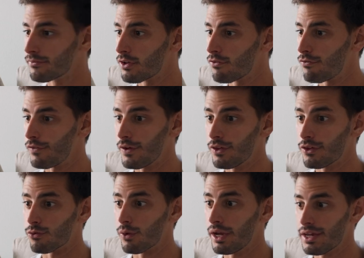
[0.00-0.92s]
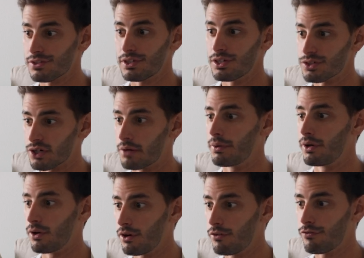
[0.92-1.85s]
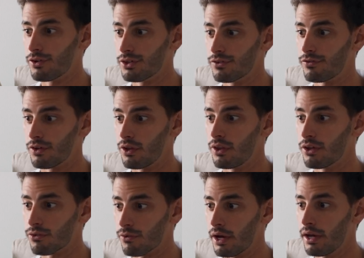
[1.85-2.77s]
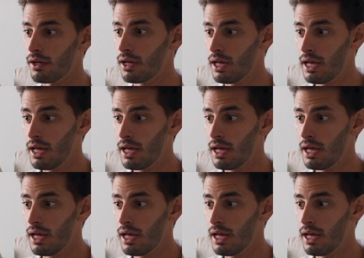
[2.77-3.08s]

feel this way, as an entrepreneur feel this way.